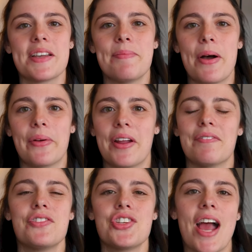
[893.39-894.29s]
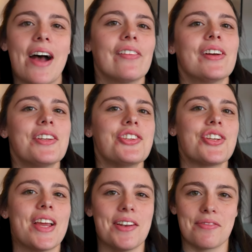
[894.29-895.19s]
amount of challenge
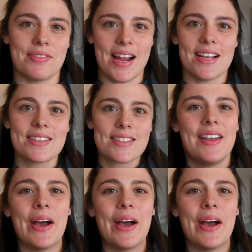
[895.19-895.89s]
and risk.